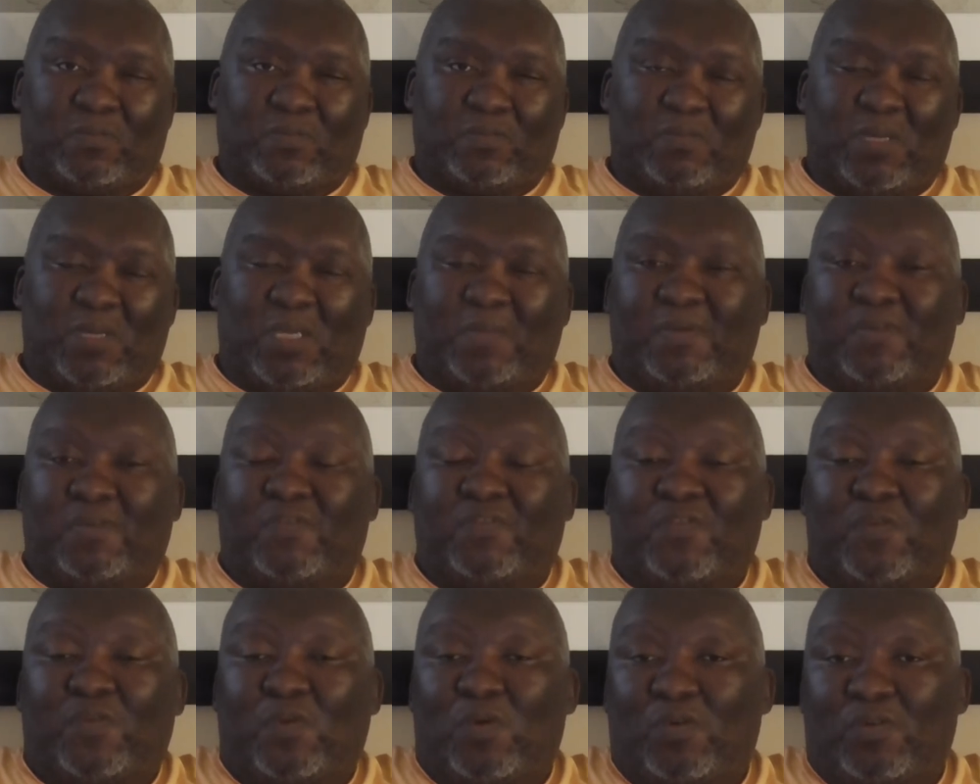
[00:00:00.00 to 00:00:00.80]
maybe
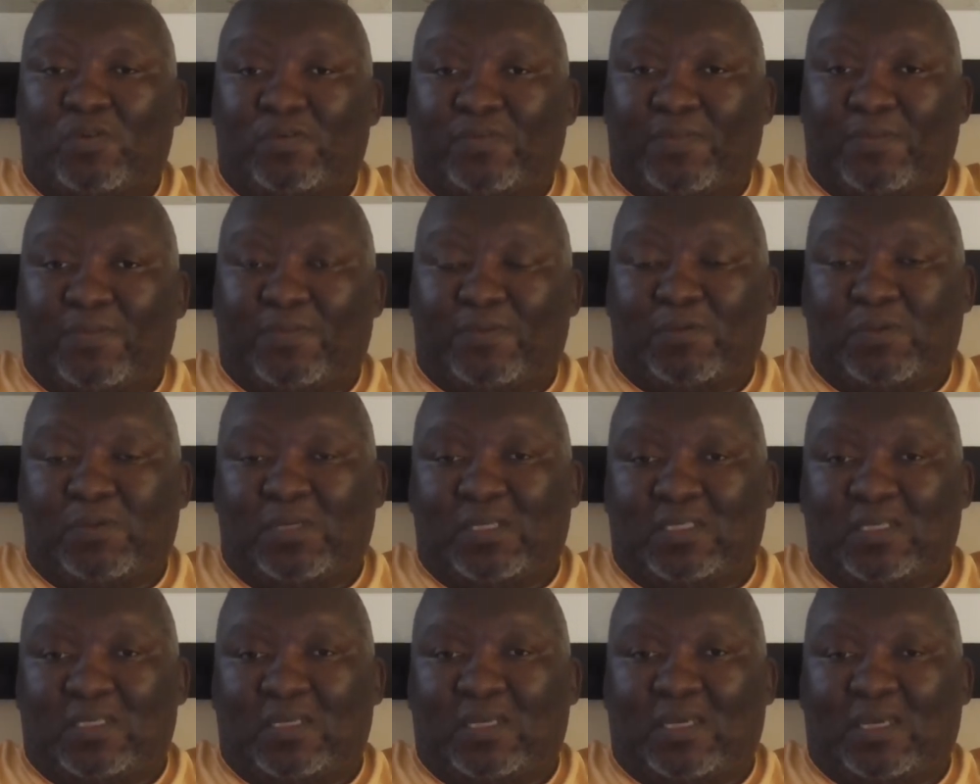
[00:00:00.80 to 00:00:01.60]

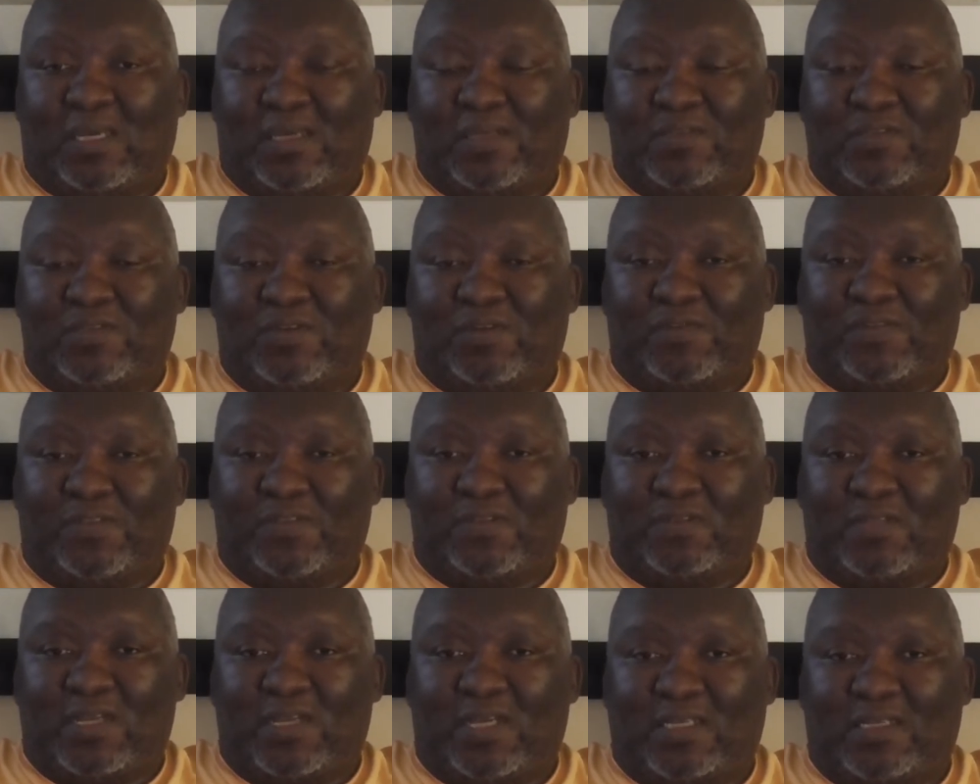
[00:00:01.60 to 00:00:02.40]
three decades of
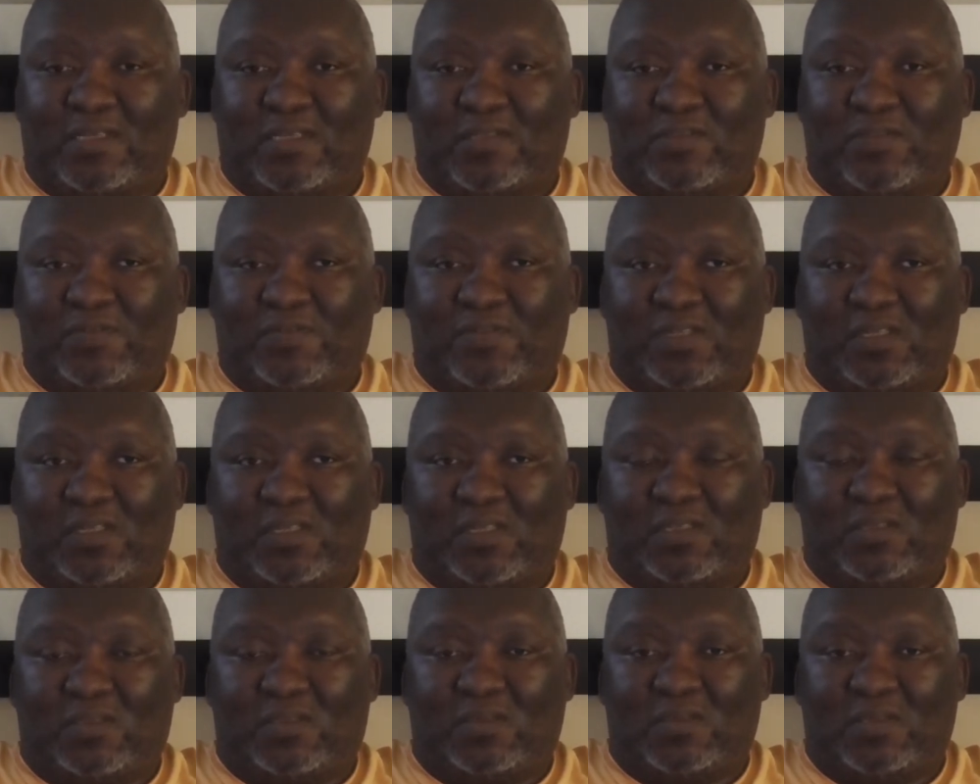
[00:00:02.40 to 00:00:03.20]
the
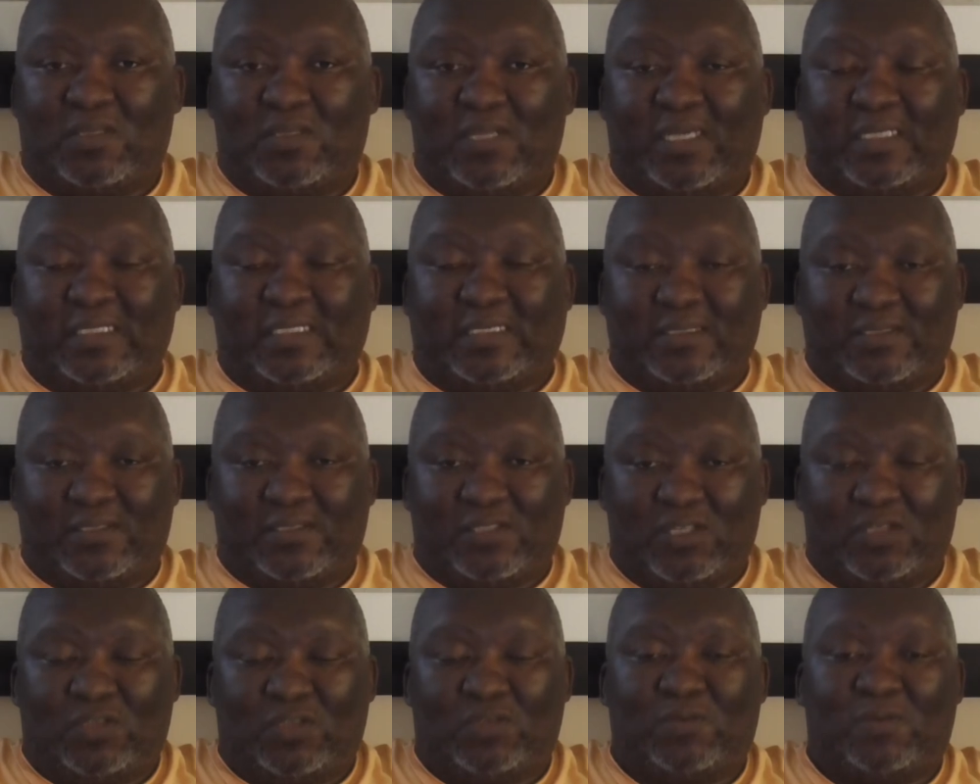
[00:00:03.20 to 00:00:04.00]
19th
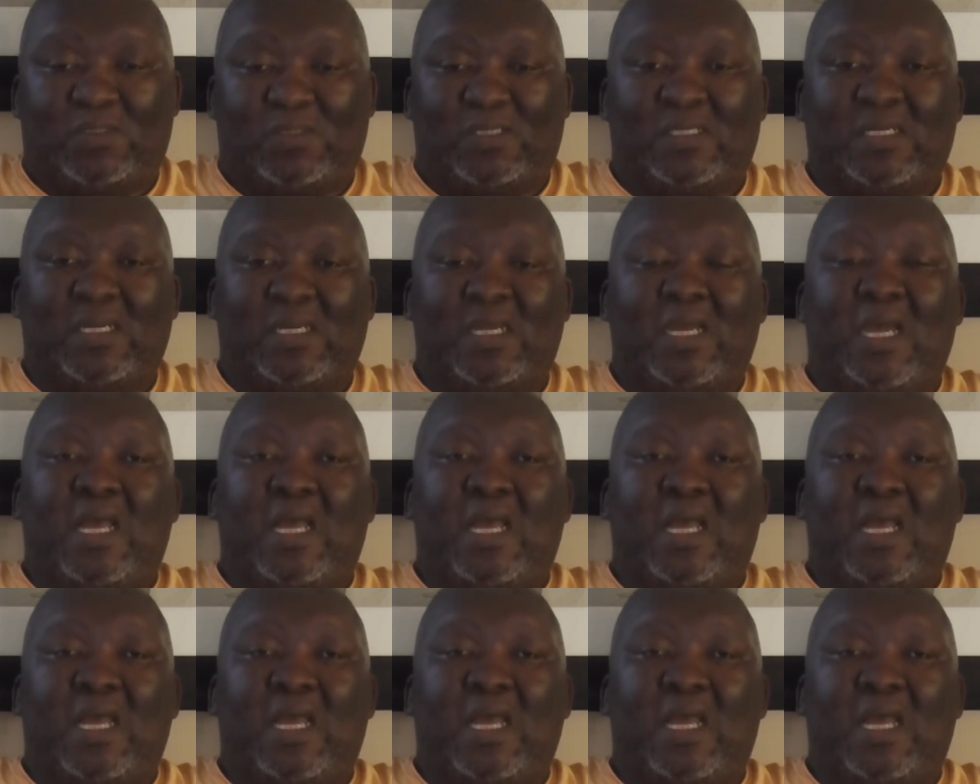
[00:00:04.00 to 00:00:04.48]
century.